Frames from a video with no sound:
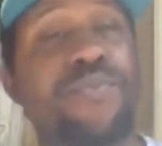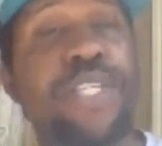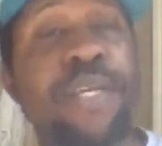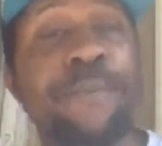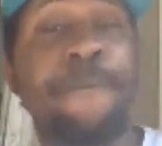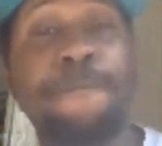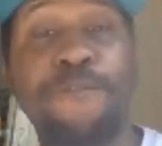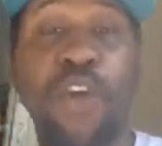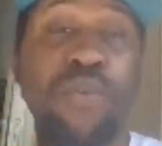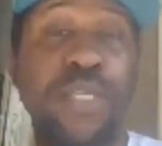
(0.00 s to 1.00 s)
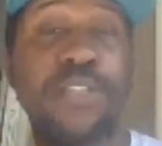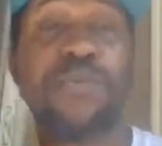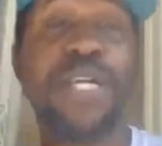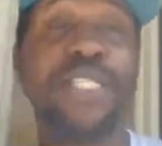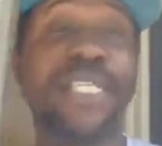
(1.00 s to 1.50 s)
yeah, so that's
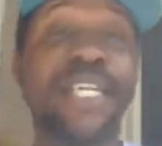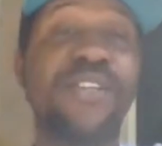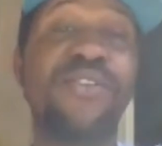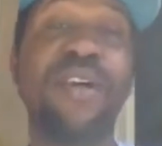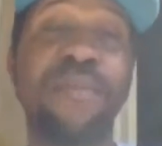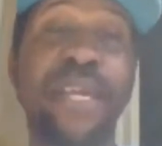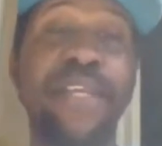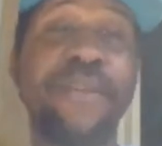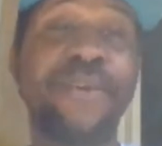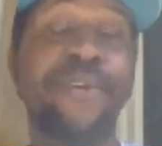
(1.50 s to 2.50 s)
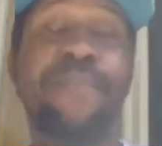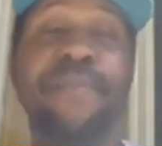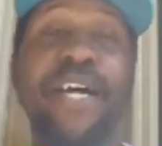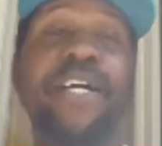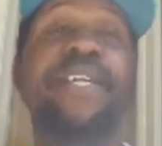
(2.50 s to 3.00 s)
why I decided to do it. I'm like, you know what,
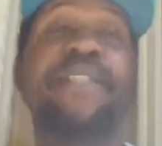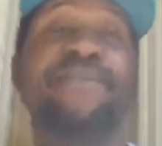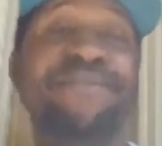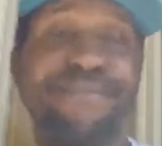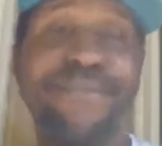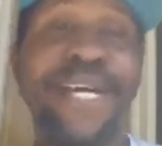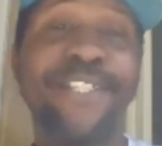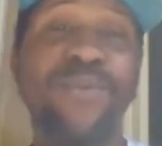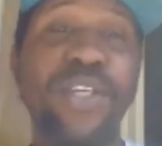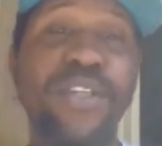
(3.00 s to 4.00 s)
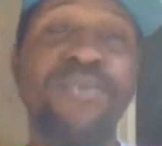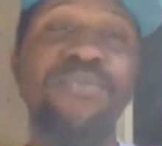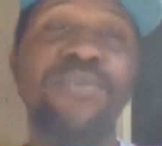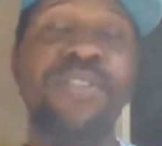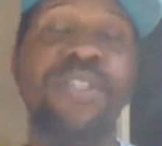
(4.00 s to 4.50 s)
I can might as well
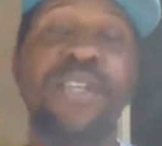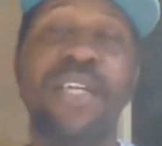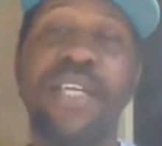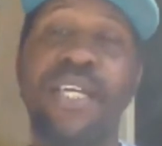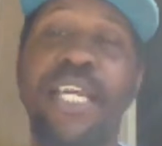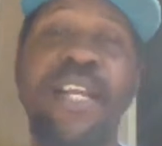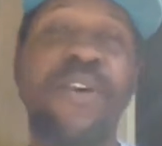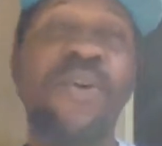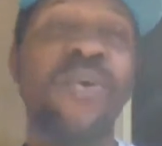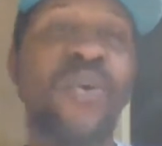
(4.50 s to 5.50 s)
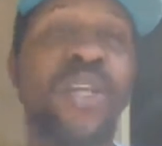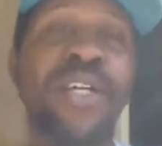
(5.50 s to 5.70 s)
hit an old